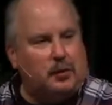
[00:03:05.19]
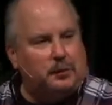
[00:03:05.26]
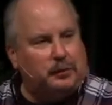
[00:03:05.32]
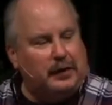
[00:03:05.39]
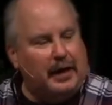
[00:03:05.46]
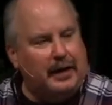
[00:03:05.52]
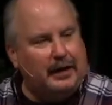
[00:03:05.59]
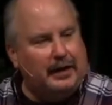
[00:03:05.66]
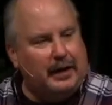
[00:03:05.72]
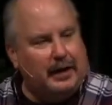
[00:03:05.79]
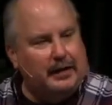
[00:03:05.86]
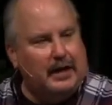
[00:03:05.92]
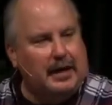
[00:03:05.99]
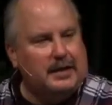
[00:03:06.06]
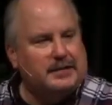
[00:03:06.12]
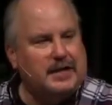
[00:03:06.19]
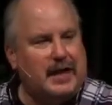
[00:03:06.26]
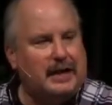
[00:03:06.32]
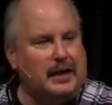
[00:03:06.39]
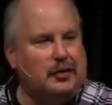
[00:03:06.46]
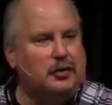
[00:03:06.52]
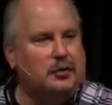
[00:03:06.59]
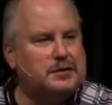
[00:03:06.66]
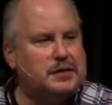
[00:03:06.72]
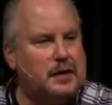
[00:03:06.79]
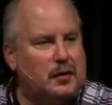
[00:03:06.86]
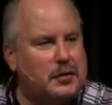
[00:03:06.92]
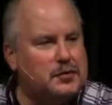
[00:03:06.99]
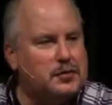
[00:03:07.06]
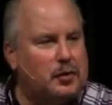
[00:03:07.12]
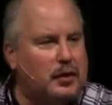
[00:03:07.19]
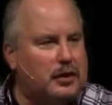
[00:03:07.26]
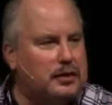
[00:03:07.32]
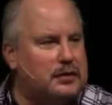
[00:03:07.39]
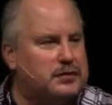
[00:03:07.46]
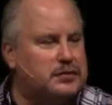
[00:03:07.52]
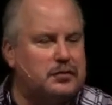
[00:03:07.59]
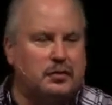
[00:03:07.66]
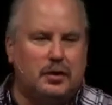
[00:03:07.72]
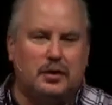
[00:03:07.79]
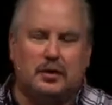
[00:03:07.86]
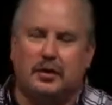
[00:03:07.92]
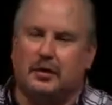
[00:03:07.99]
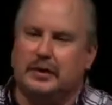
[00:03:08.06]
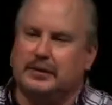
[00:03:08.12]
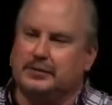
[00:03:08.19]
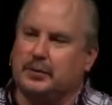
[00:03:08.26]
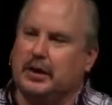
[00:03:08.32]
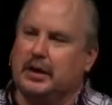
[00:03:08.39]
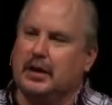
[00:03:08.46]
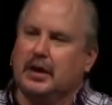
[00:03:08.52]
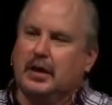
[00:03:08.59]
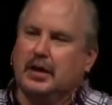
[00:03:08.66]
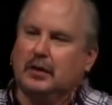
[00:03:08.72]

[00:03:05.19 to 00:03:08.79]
we're planning on taking new territory in this new year as we,